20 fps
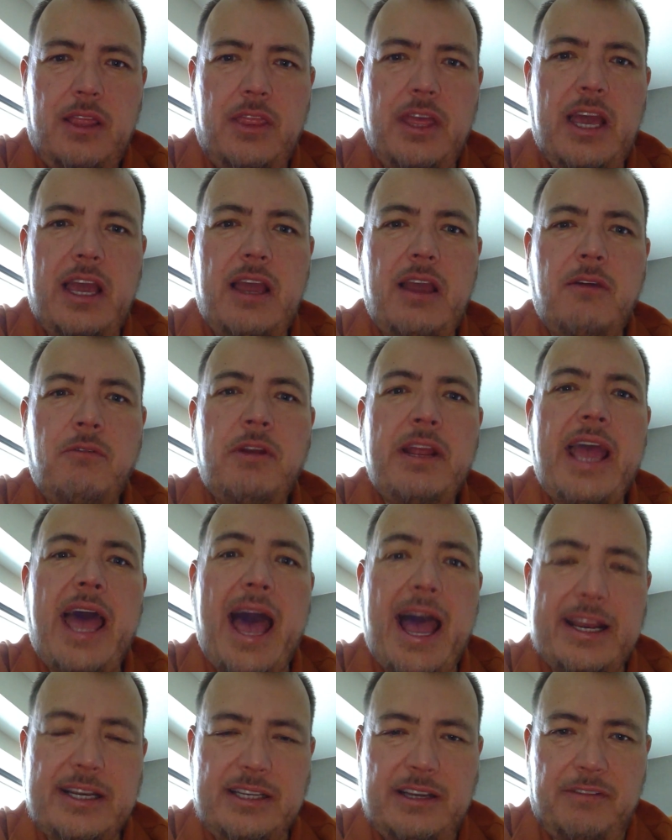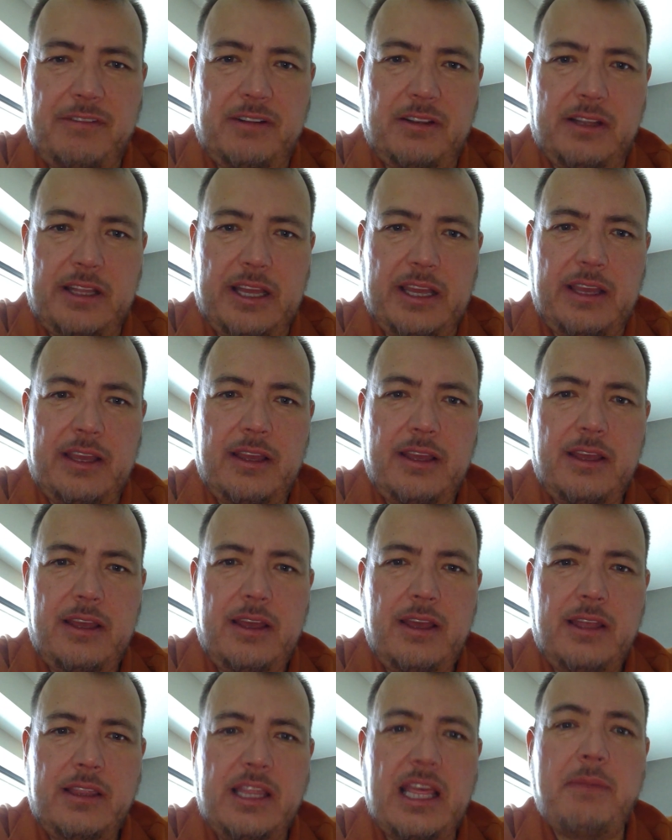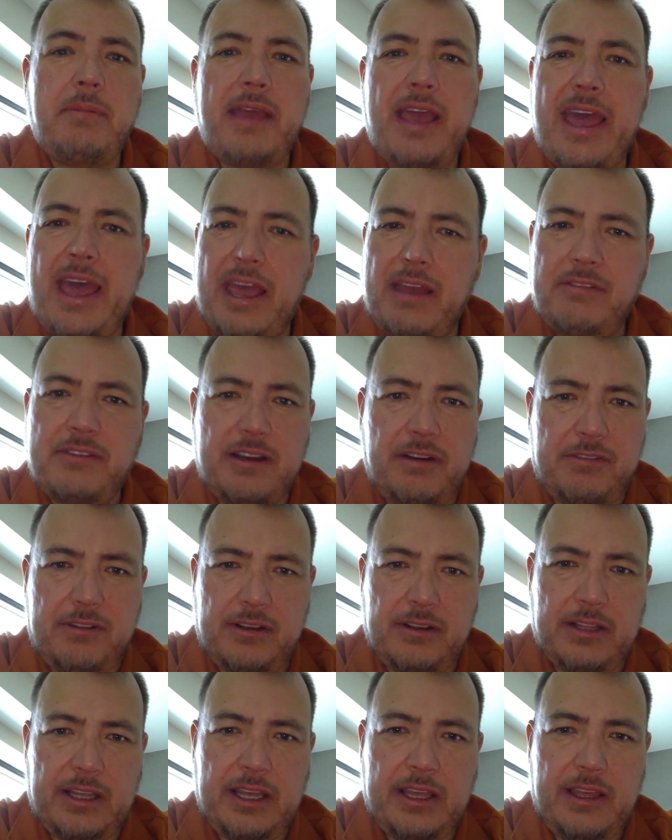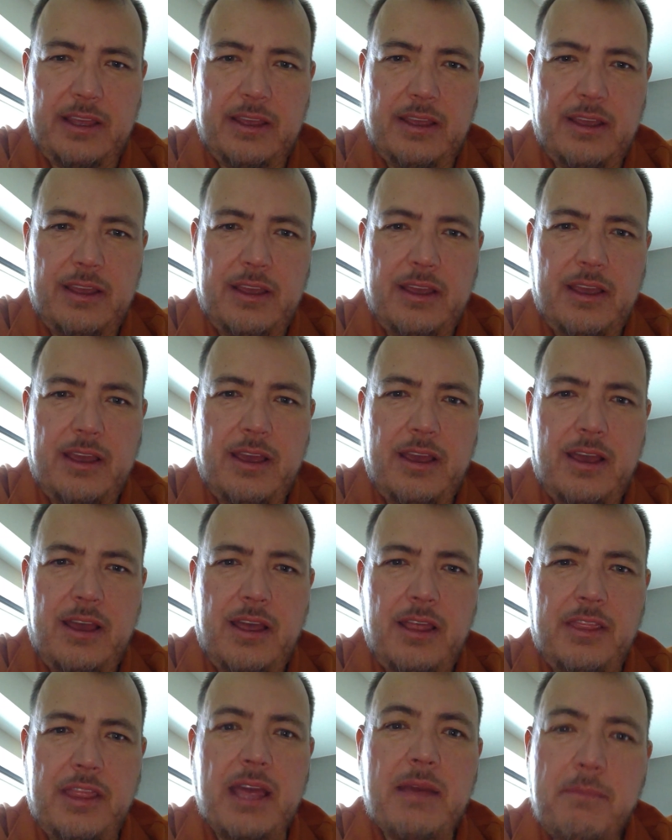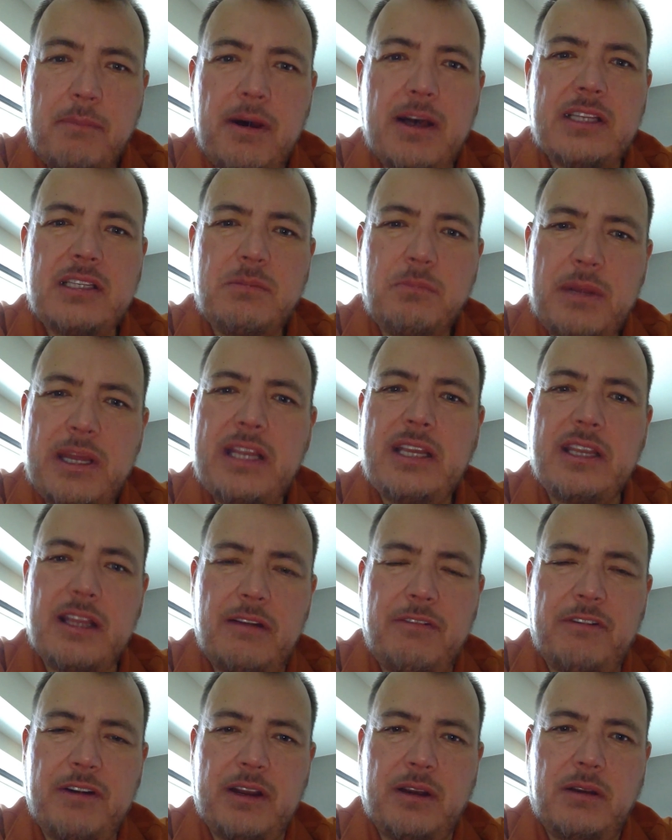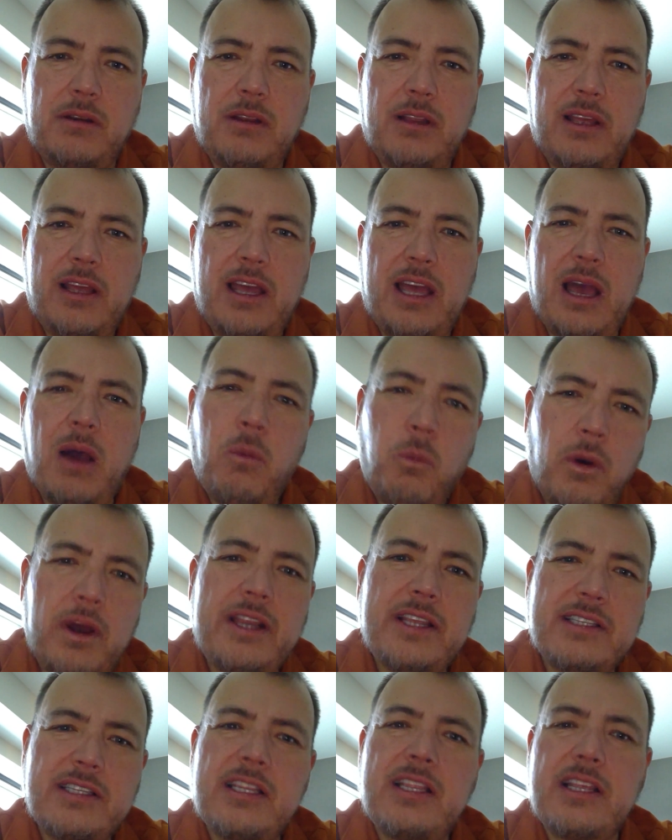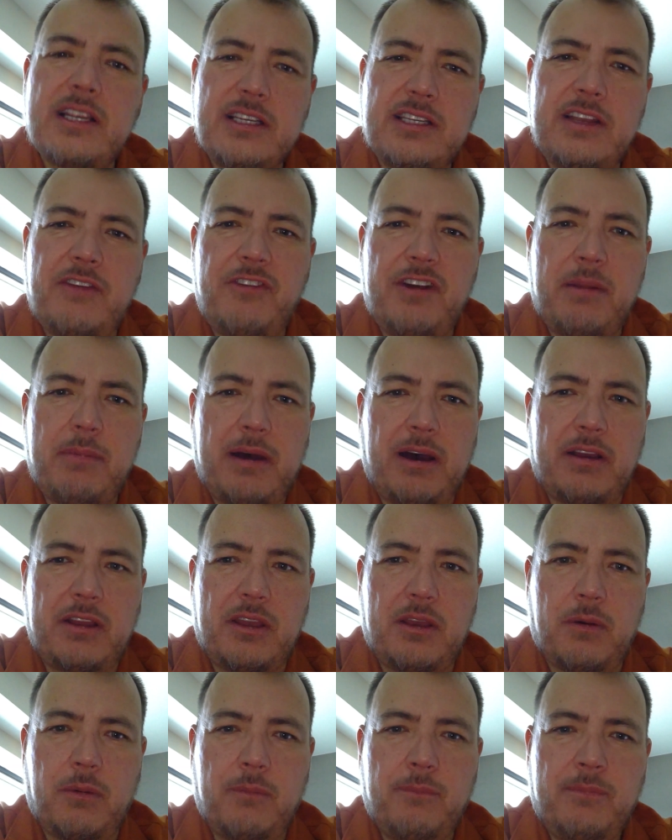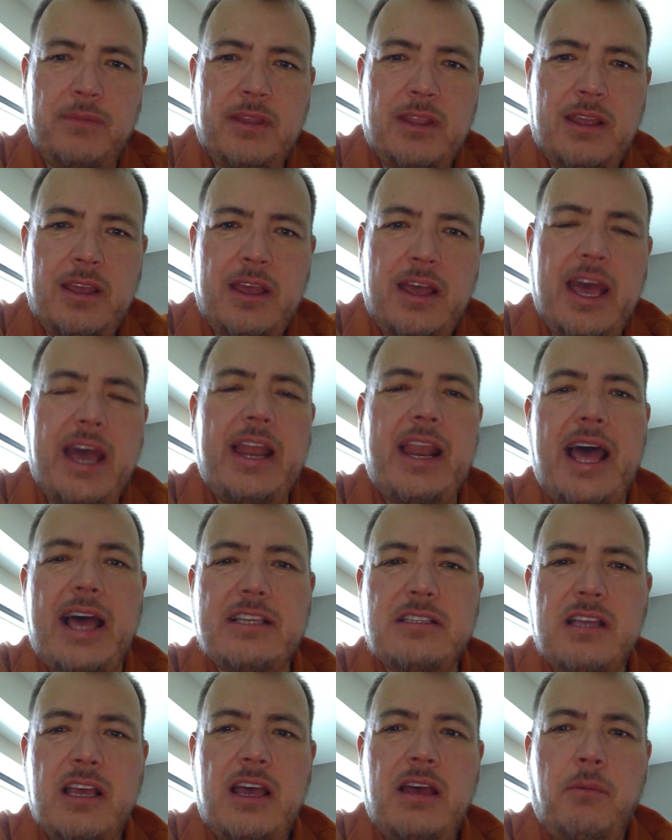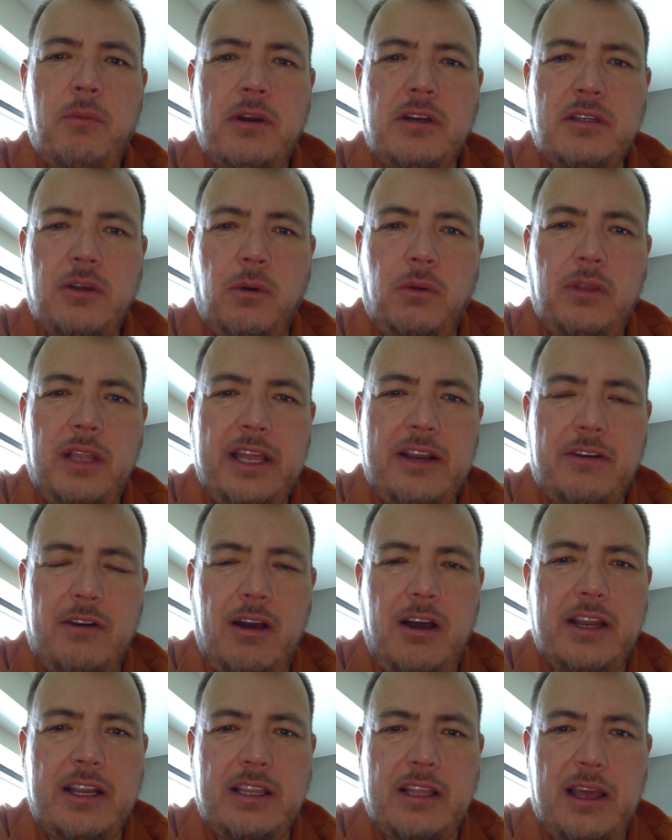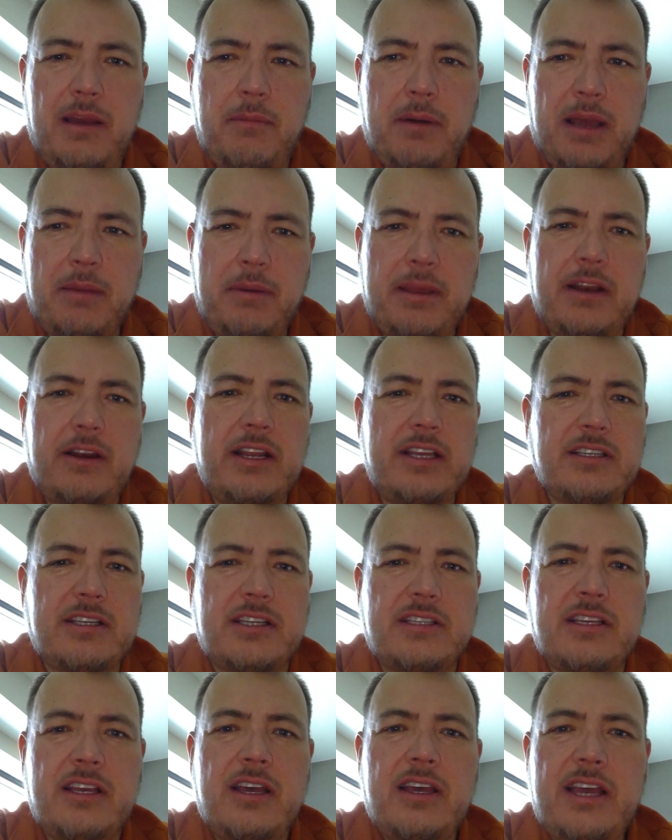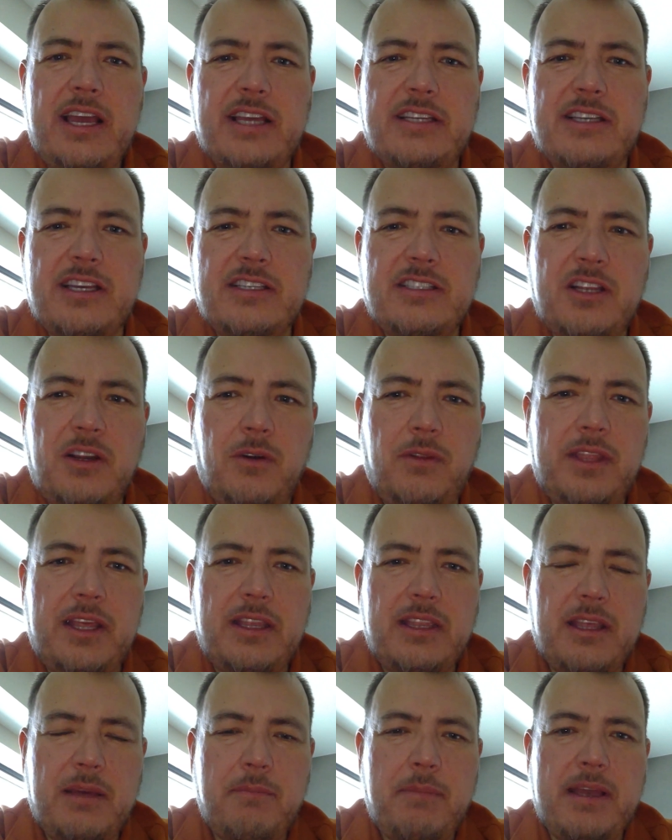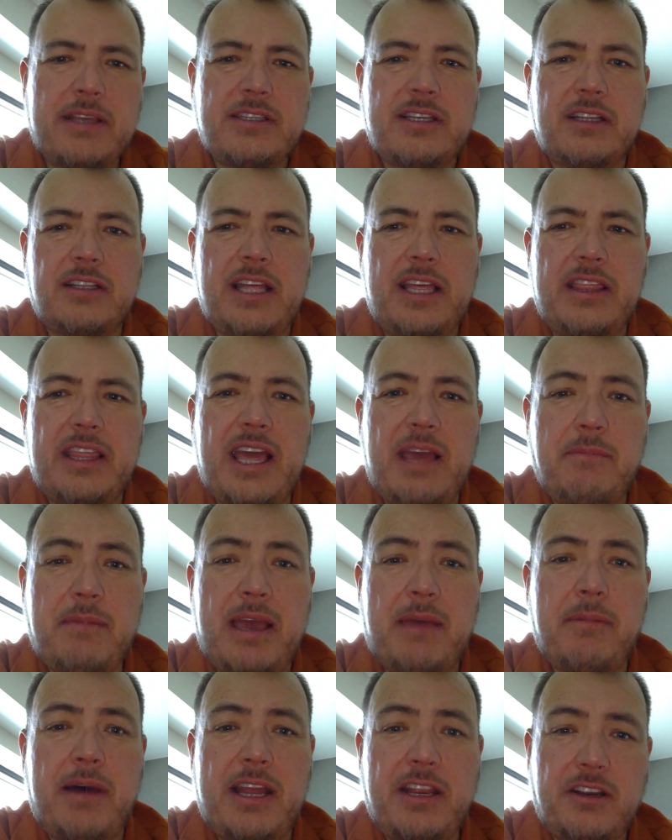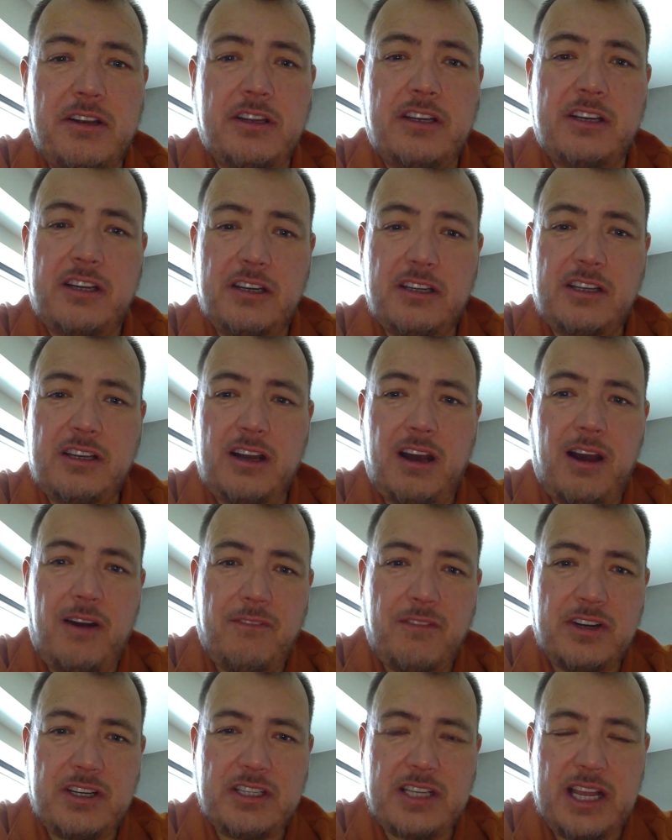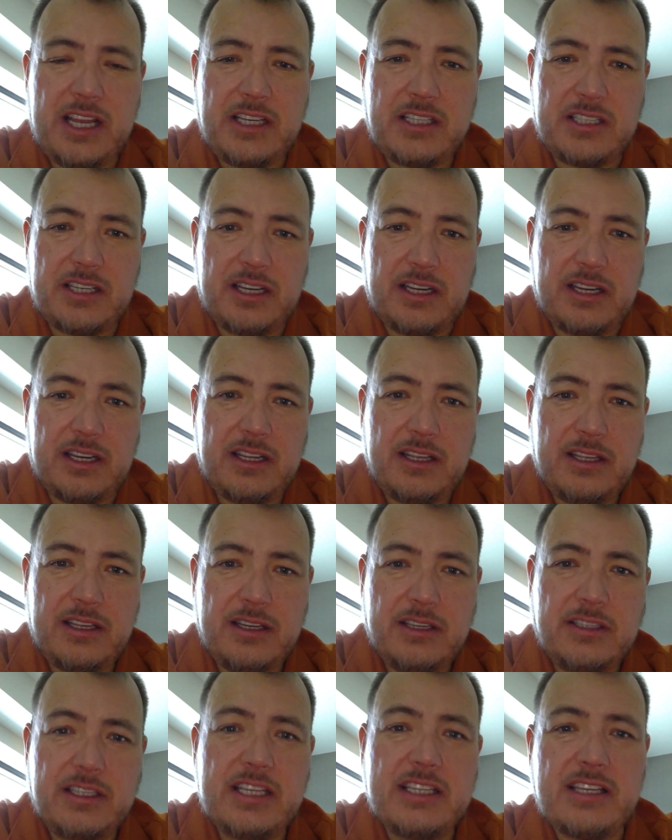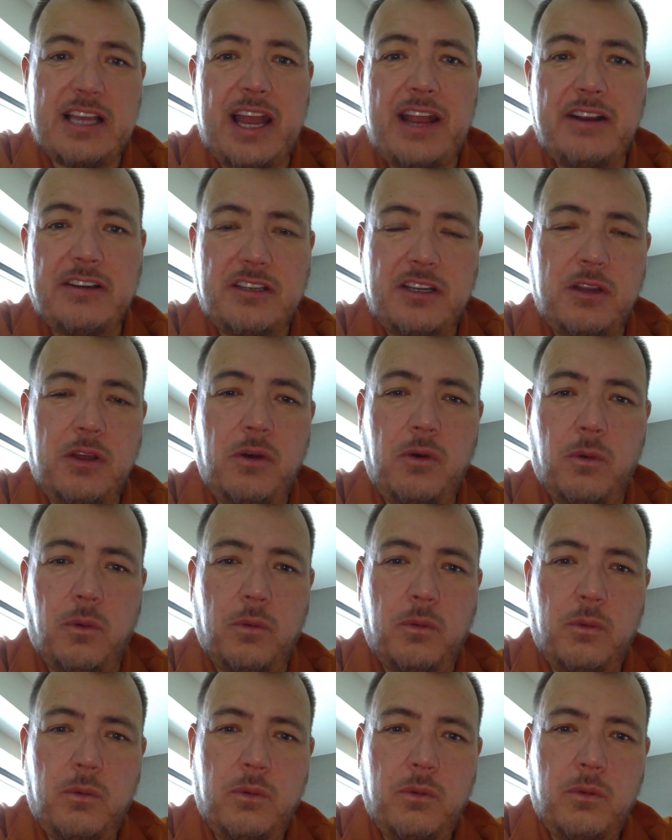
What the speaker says: They react differently. They behave differently. They must be different. And what is it that's different about you? And as we're told later on by Peter, he says, you know, that basically they may, by your good conversation, desire to know